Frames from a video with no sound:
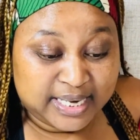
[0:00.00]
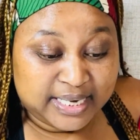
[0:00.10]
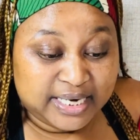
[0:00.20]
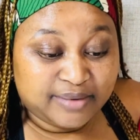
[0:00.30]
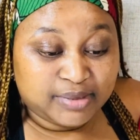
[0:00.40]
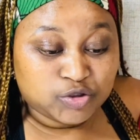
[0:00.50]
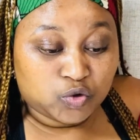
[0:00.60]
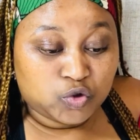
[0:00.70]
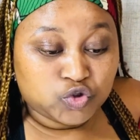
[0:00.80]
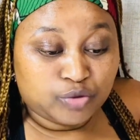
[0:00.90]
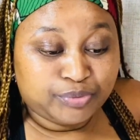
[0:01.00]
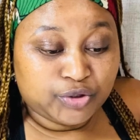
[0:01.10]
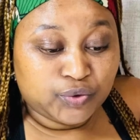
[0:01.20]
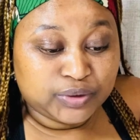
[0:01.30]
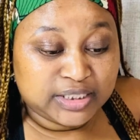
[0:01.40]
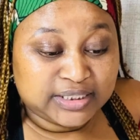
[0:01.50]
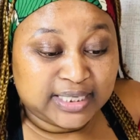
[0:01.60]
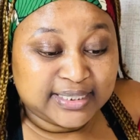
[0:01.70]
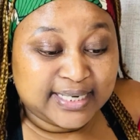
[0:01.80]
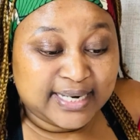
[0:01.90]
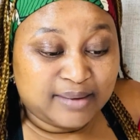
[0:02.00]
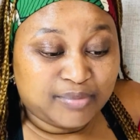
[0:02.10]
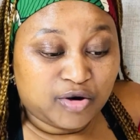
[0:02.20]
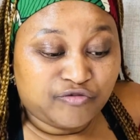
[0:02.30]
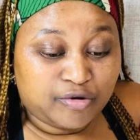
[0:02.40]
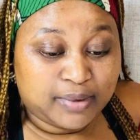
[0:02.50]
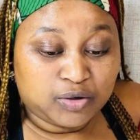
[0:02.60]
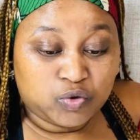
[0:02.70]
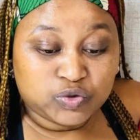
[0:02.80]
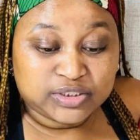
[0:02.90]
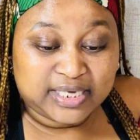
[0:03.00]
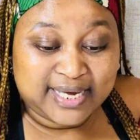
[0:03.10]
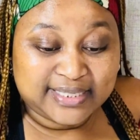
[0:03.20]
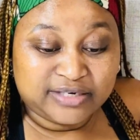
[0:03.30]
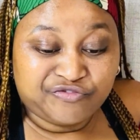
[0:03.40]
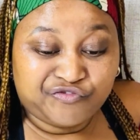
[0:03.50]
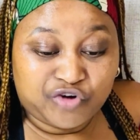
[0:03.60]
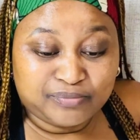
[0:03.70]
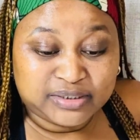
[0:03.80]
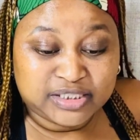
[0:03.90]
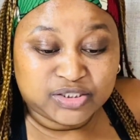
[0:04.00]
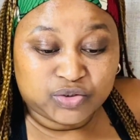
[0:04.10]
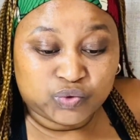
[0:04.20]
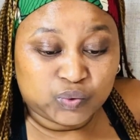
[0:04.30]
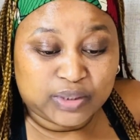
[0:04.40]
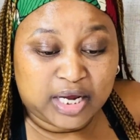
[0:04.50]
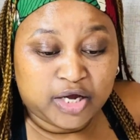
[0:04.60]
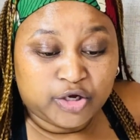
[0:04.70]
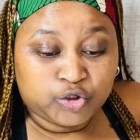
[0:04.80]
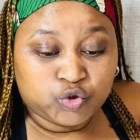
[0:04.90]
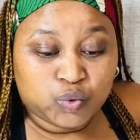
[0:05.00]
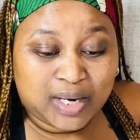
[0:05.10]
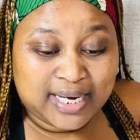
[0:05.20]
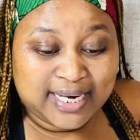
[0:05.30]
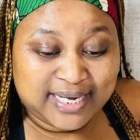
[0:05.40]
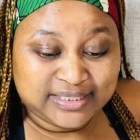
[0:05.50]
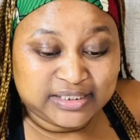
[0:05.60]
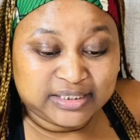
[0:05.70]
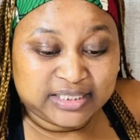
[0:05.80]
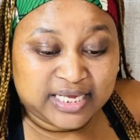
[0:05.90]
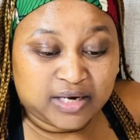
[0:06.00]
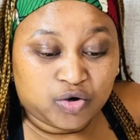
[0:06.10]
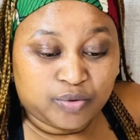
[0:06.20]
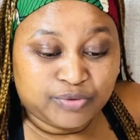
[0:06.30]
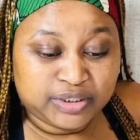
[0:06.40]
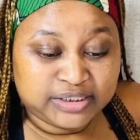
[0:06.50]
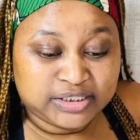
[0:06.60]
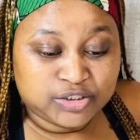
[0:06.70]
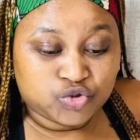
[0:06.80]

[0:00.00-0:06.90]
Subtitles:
It must also be noted that a number of Amakhosi had informed Izinduna to alert their communities